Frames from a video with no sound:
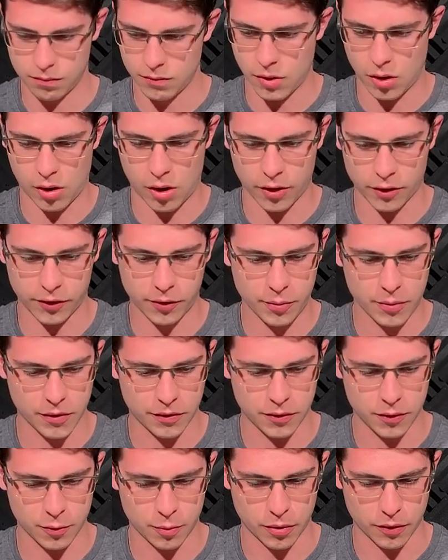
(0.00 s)
awesome
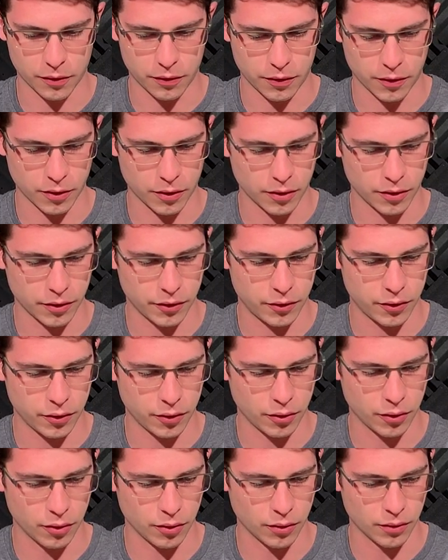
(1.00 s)
if you prefer
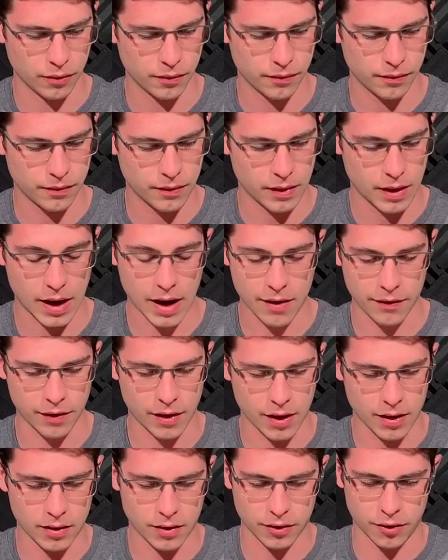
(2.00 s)
to have
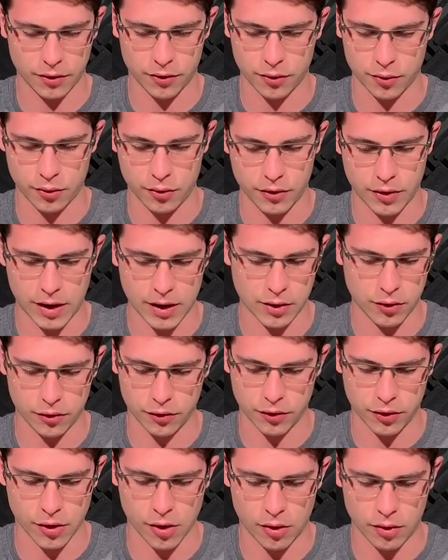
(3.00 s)
that on your tools. I
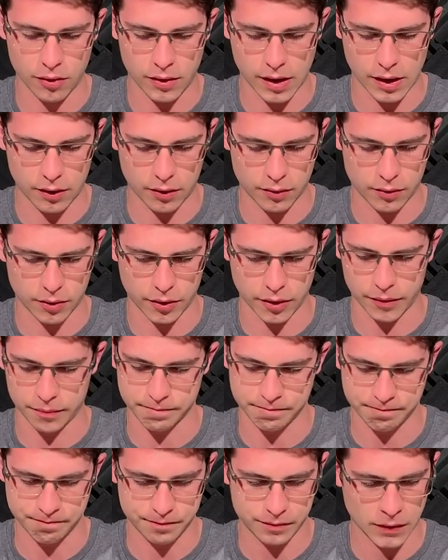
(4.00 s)
usually don't. I don't
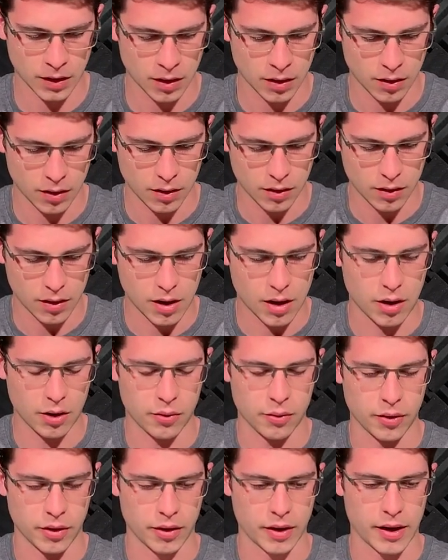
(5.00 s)

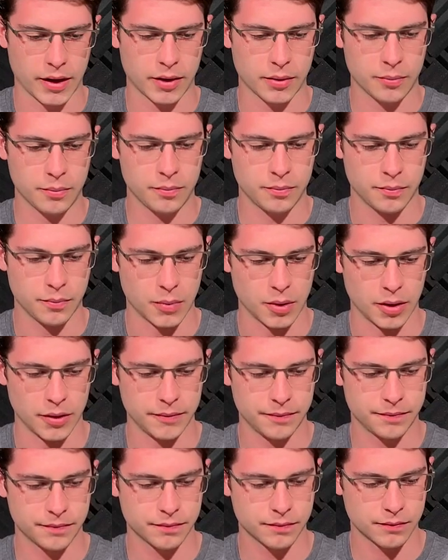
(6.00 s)
really like them,
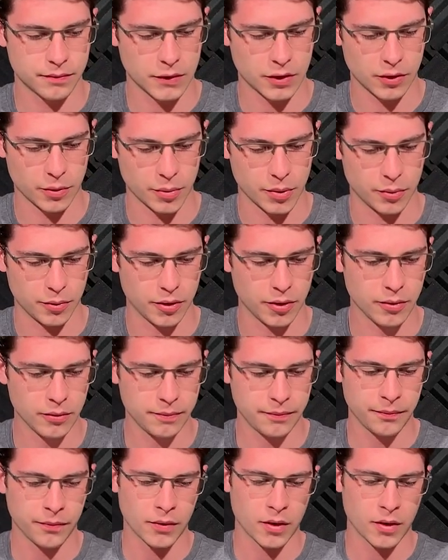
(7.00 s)
but some people do.